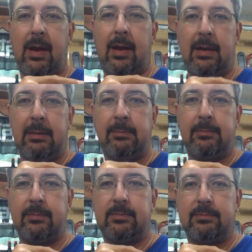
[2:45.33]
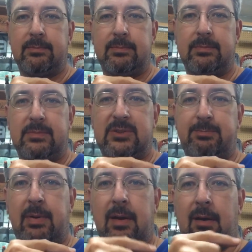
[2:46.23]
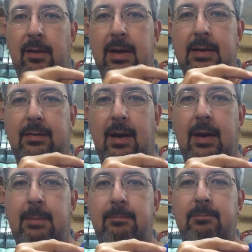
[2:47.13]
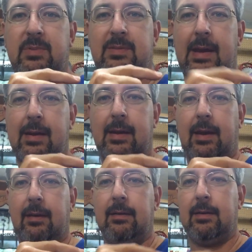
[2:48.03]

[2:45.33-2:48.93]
I spent all that time sanding.